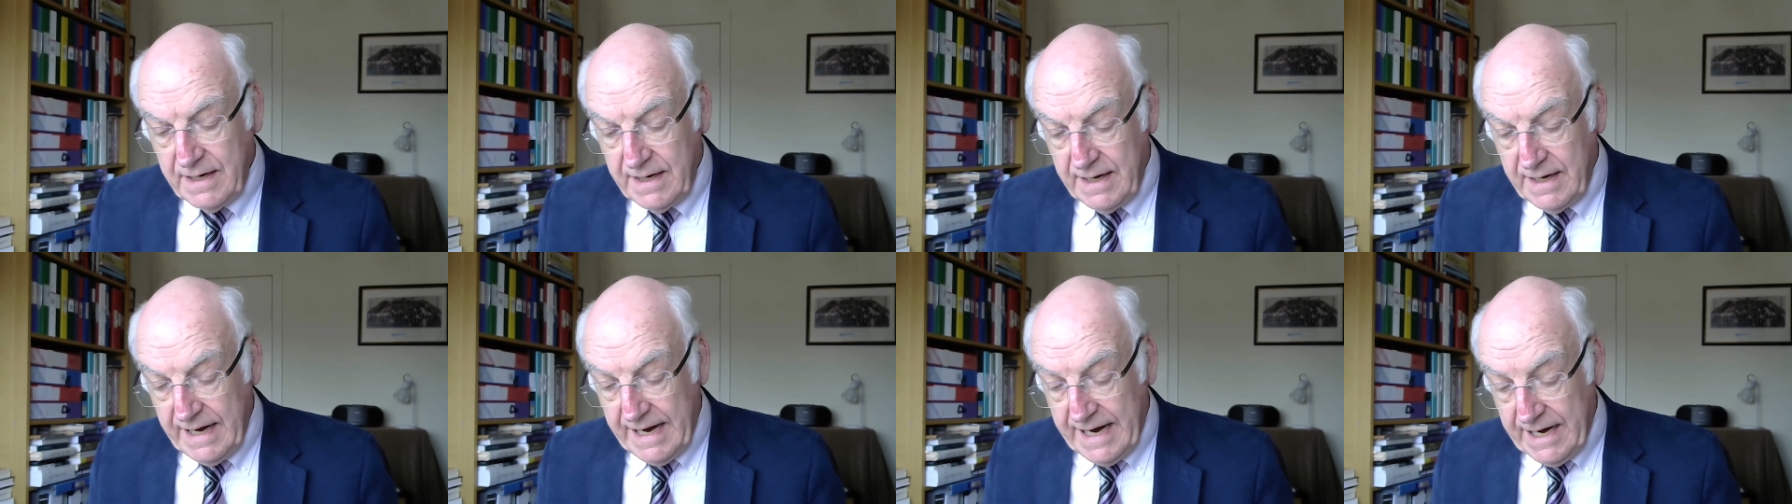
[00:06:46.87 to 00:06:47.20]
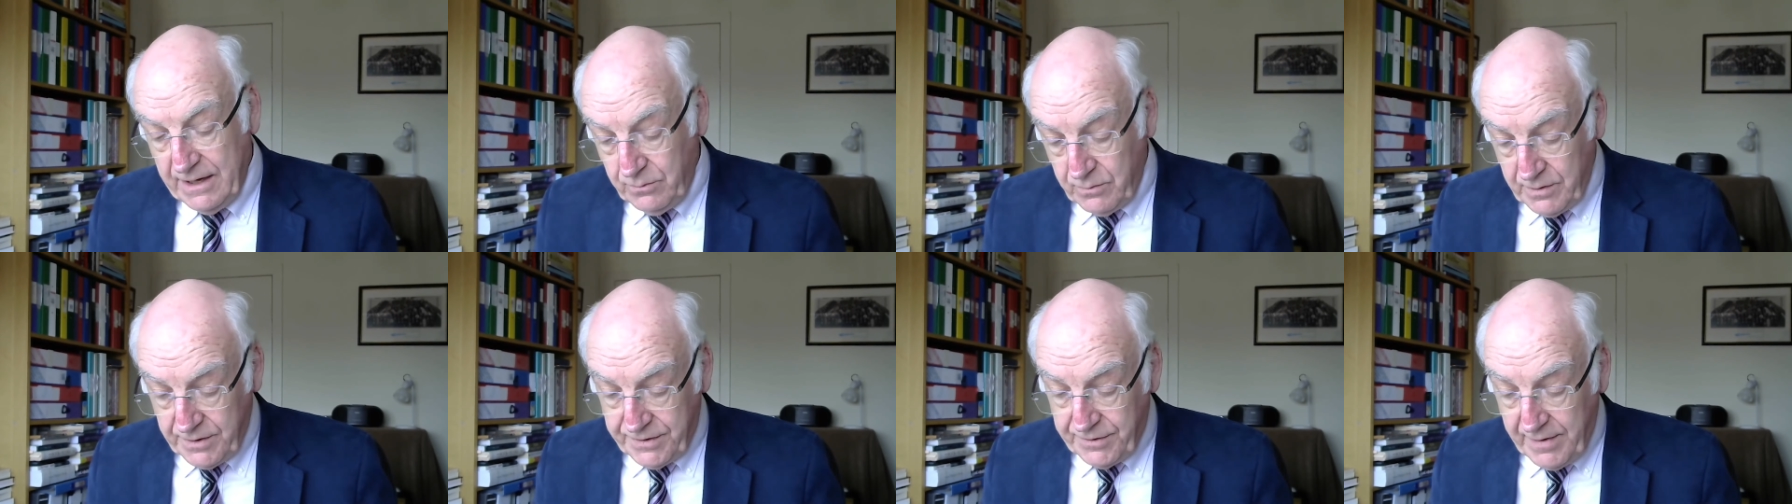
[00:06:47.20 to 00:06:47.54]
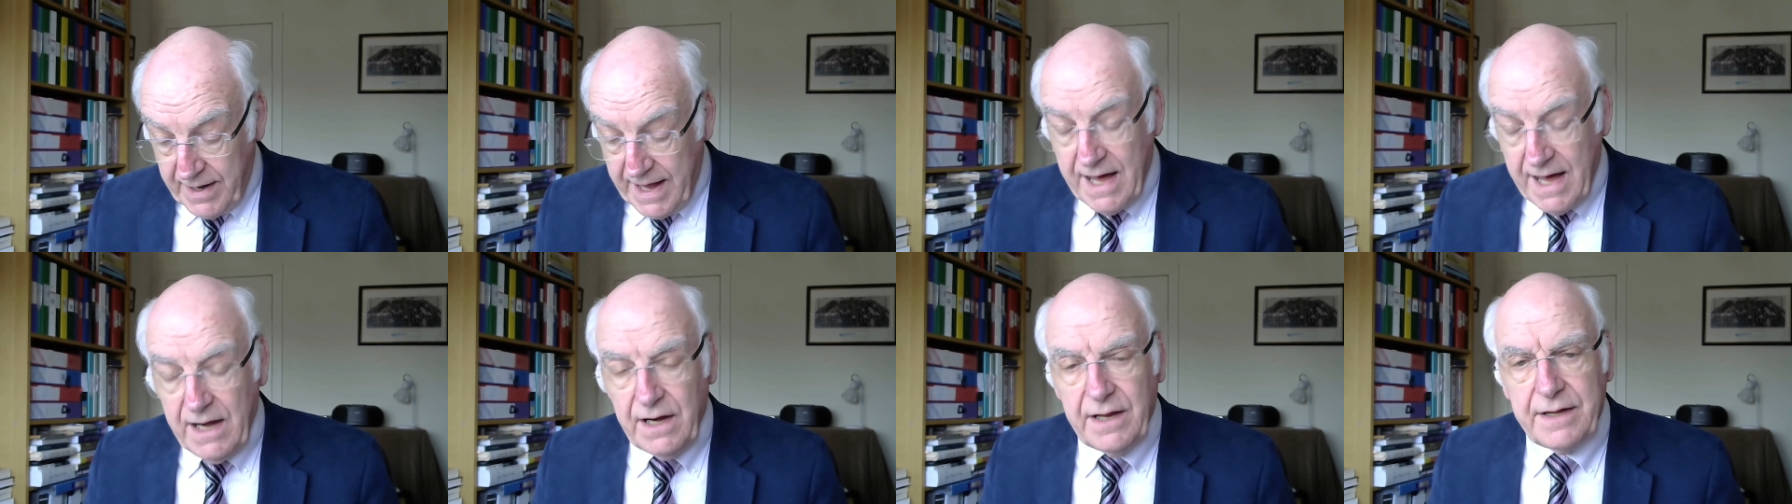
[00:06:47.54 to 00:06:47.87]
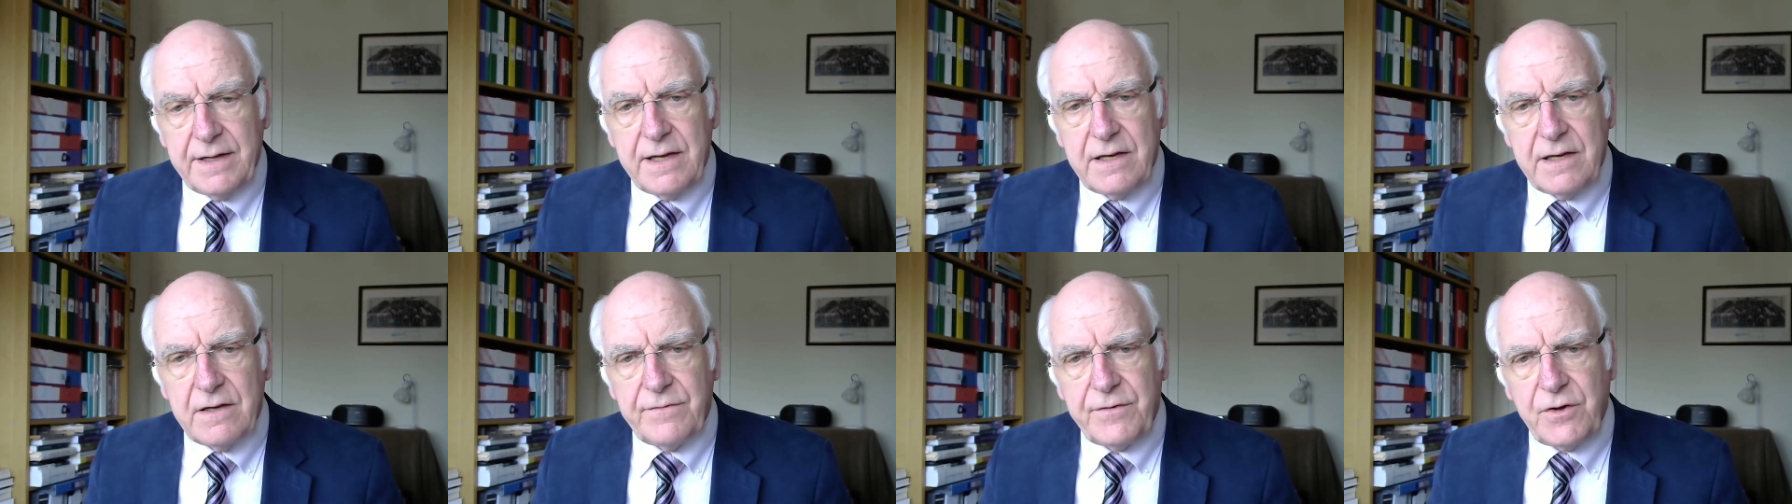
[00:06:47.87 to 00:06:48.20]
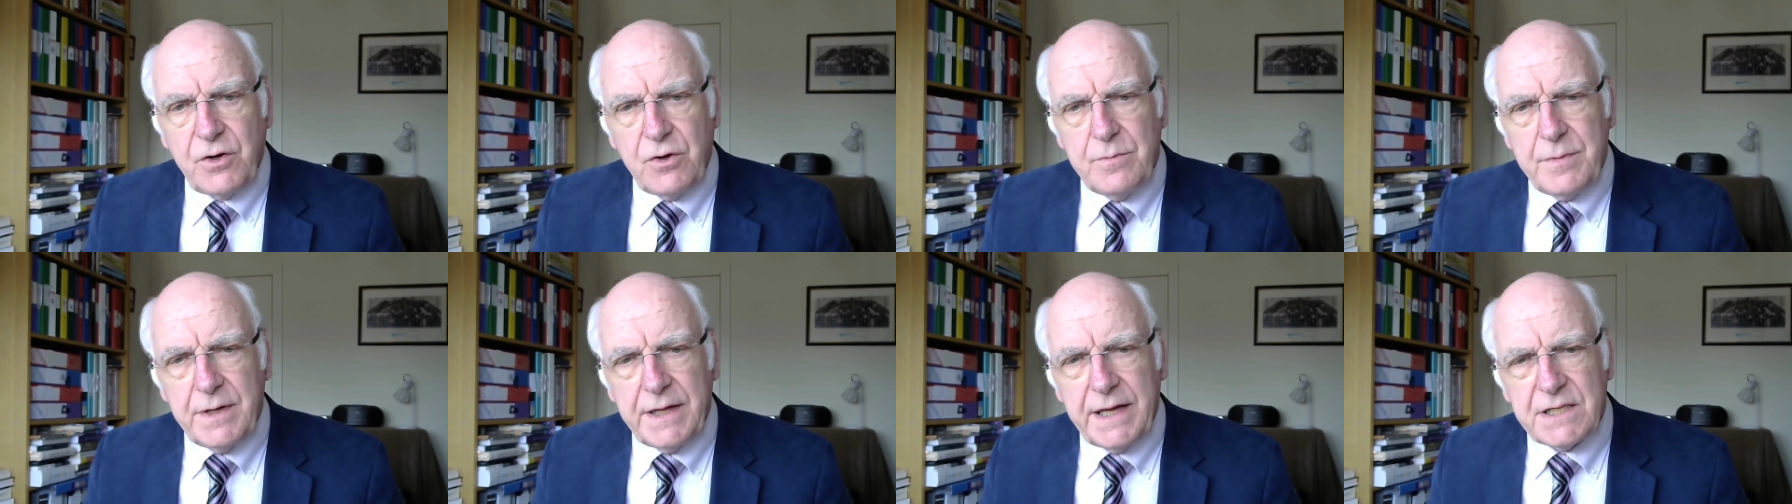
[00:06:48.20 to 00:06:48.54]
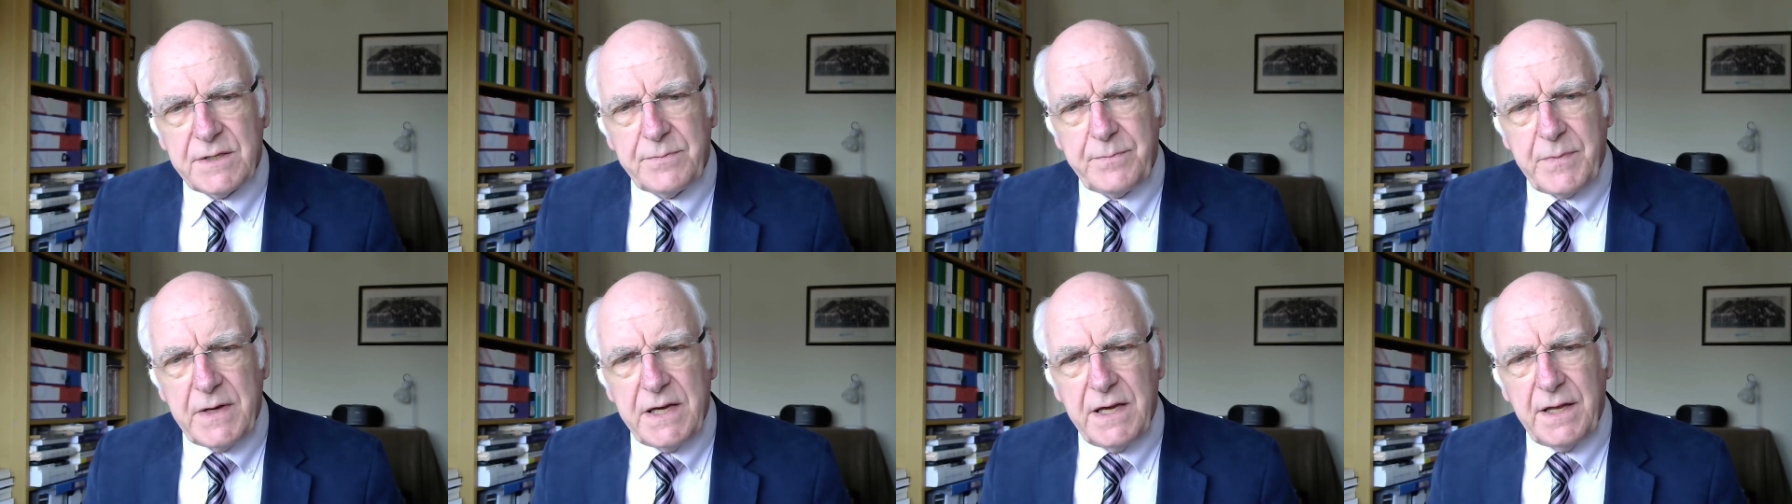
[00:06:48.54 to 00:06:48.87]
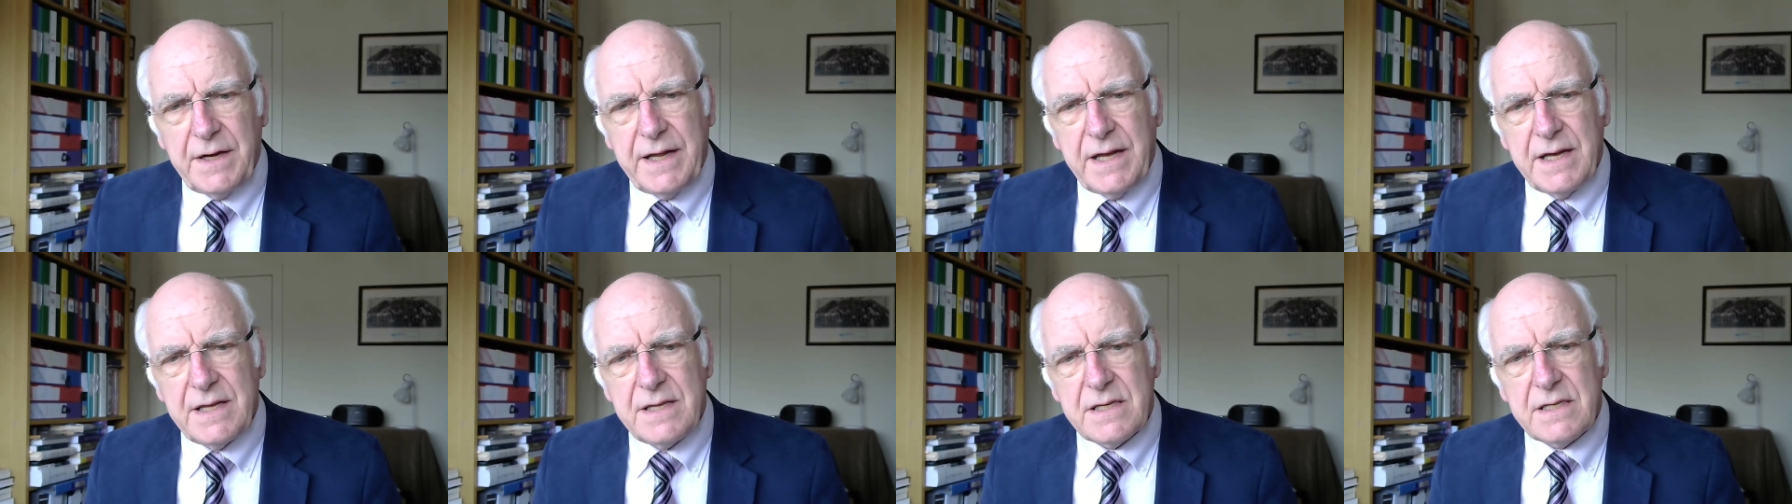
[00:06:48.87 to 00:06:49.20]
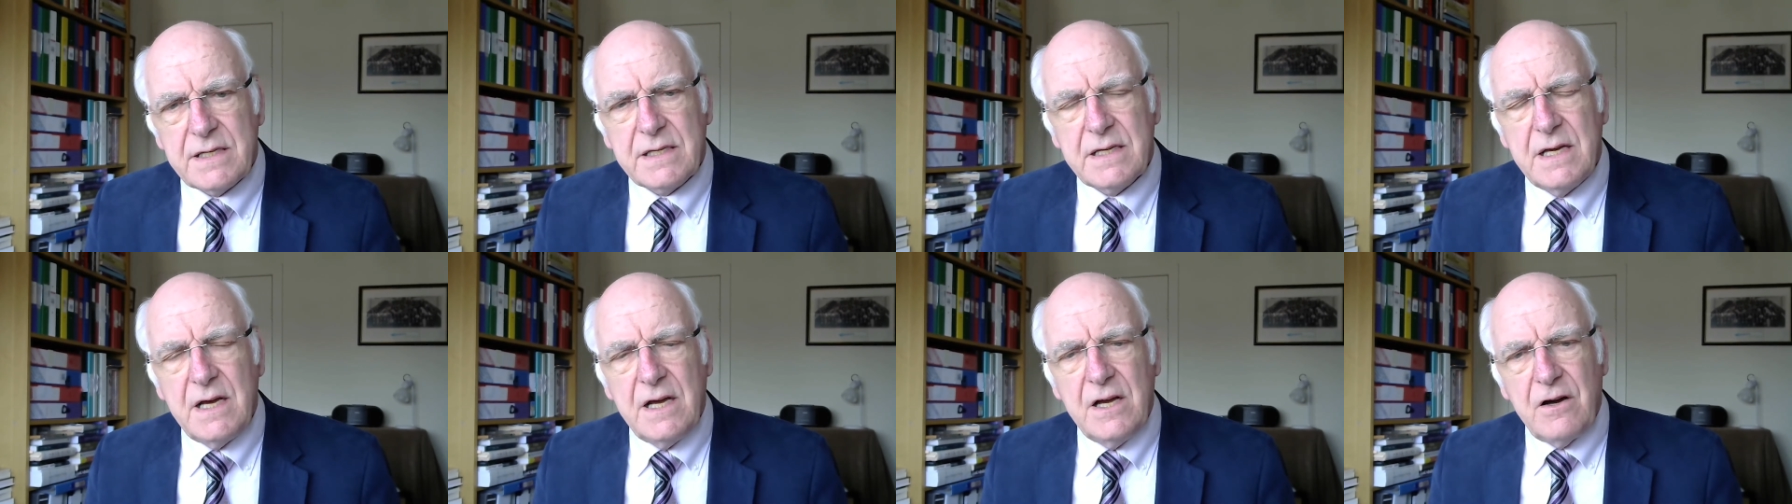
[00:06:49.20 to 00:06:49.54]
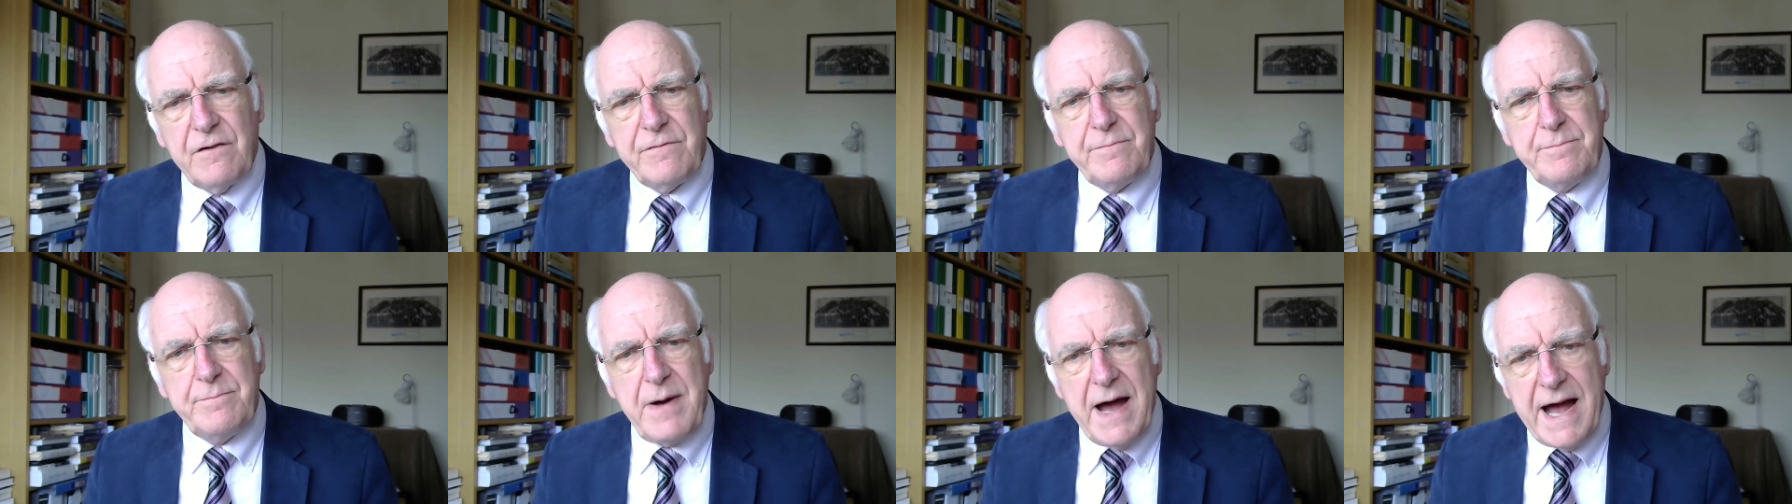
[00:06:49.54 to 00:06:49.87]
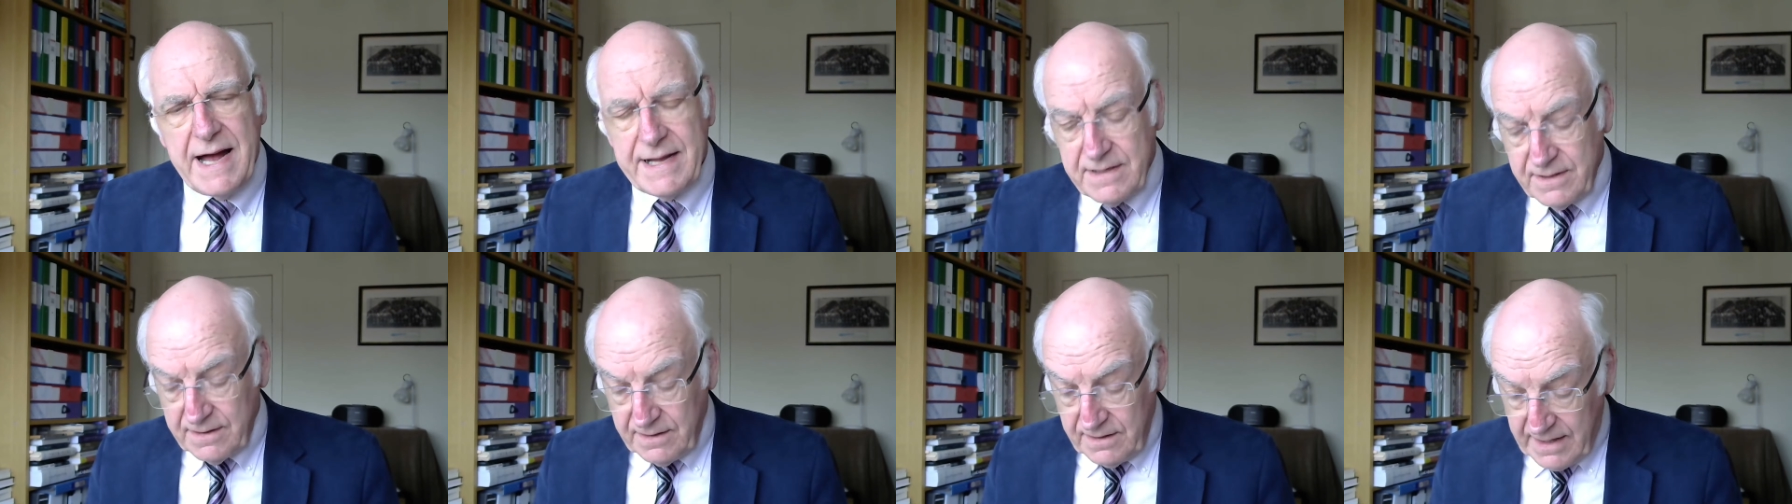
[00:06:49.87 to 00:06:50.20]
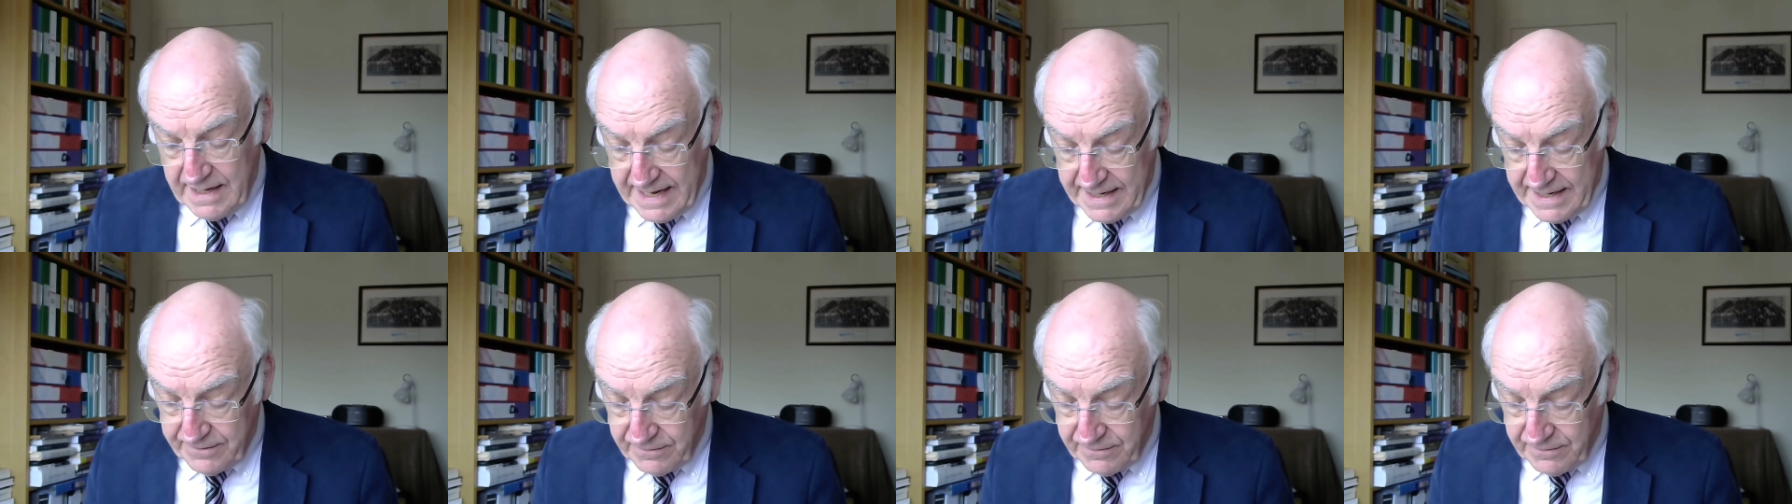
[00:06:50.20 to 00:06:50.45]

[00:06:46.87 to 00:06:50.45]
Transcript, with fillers: and with the reality of human experience, of battle and of